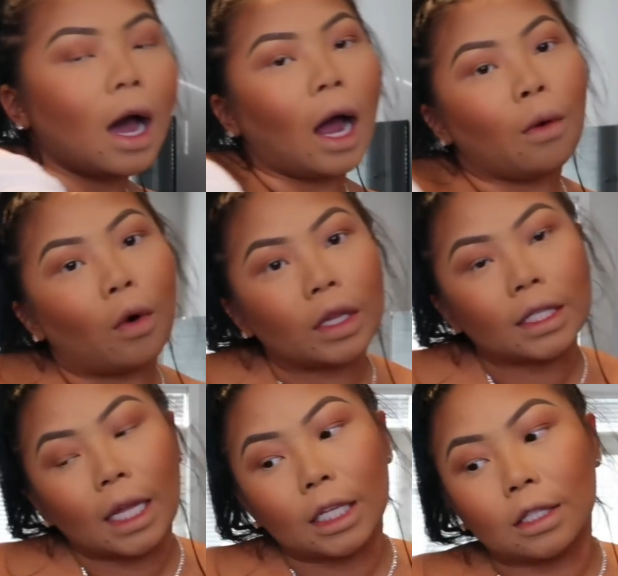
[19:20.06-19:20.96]
I wore
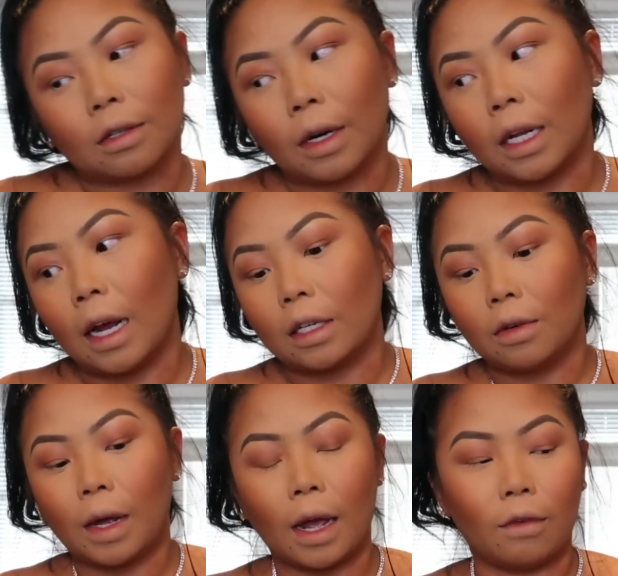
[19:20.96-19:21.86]
these lashes already. I
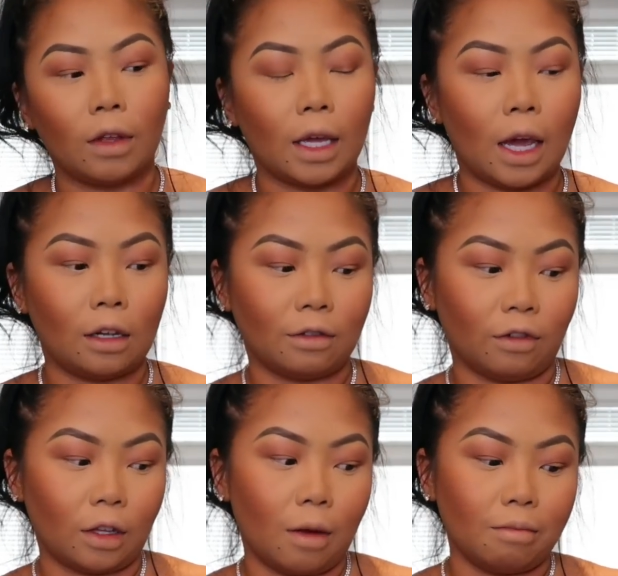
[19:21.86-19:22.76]
don't have the case
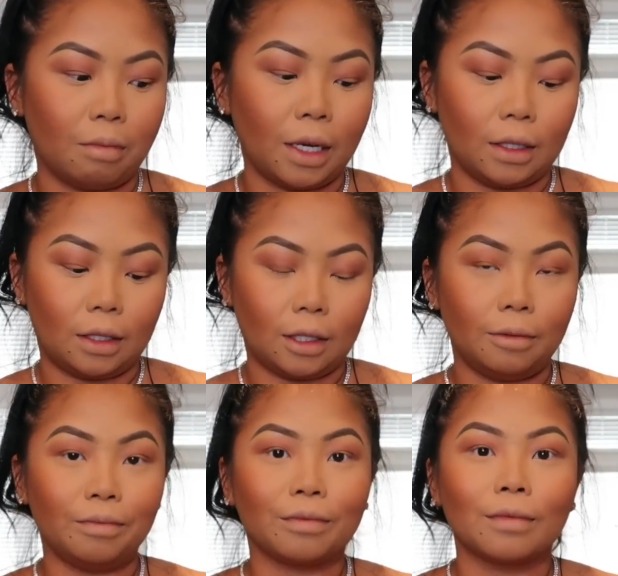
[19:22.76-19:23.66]
for them, but
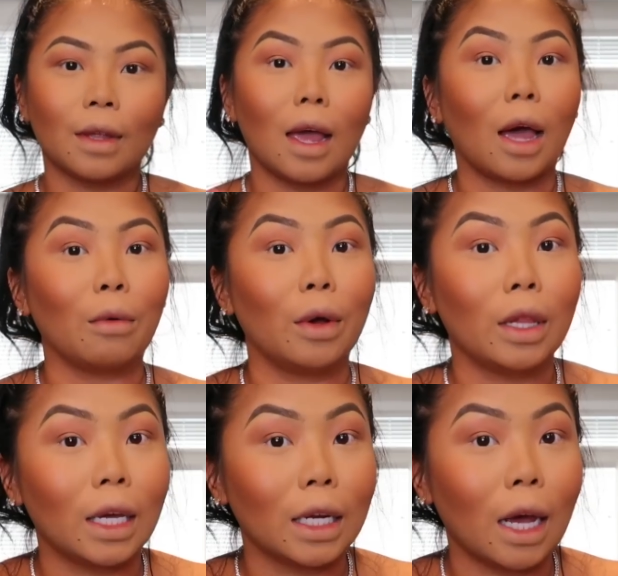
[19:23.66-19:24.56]
I will
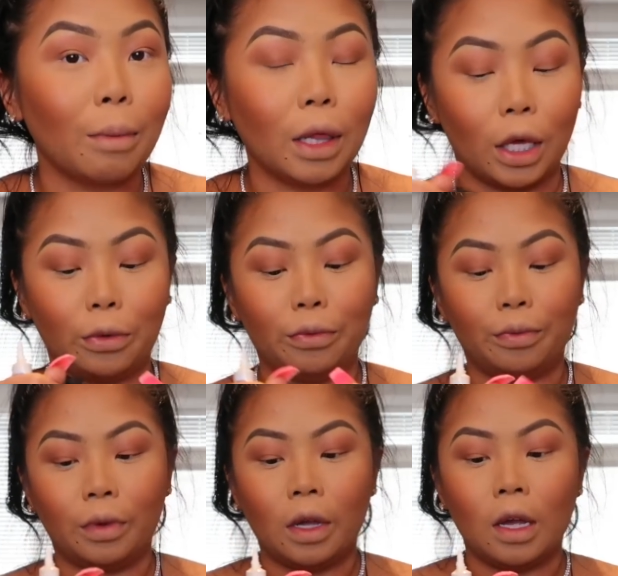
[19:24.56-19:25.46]
link it down below.
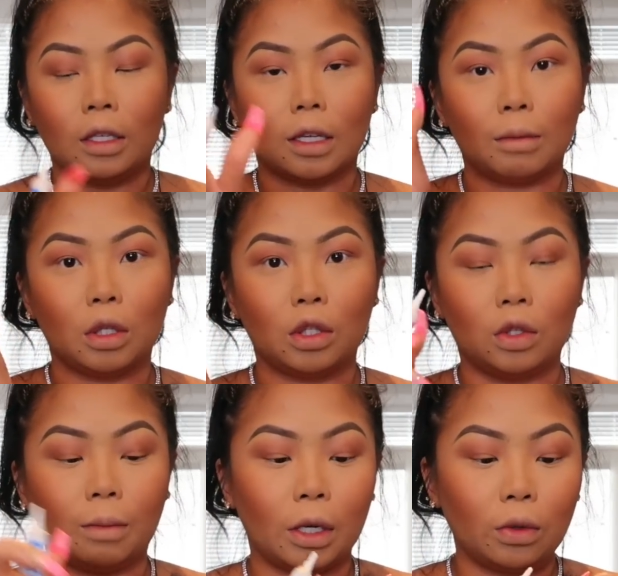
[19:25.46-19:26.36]
So I'm just
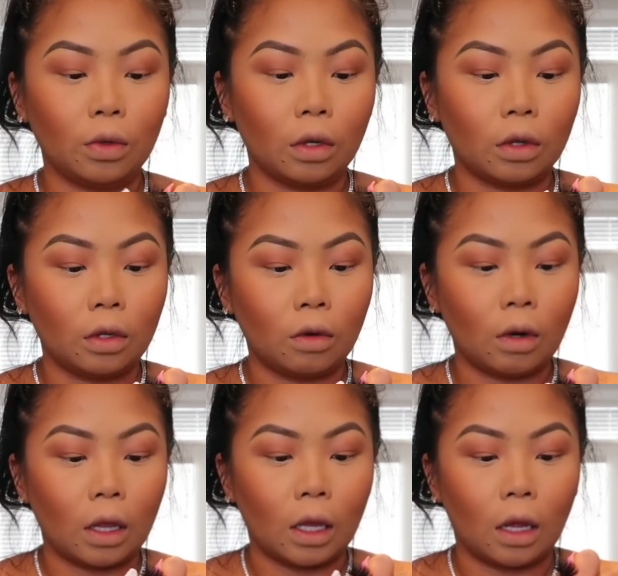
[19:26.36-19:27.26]
using my dual
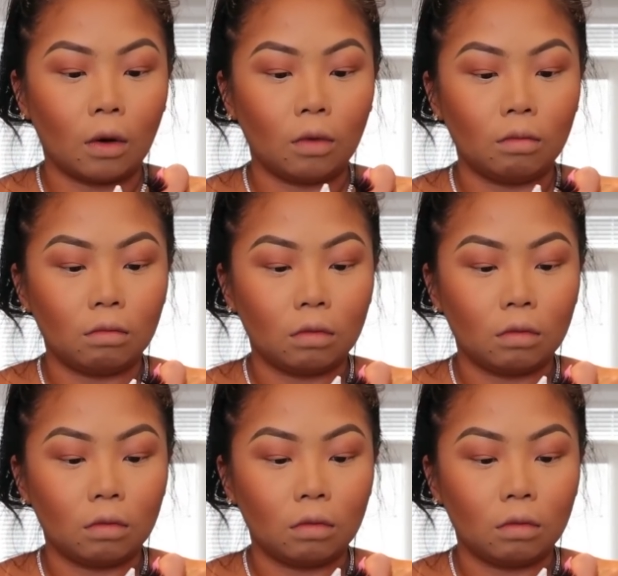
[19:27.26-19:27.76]
glue, and then I'm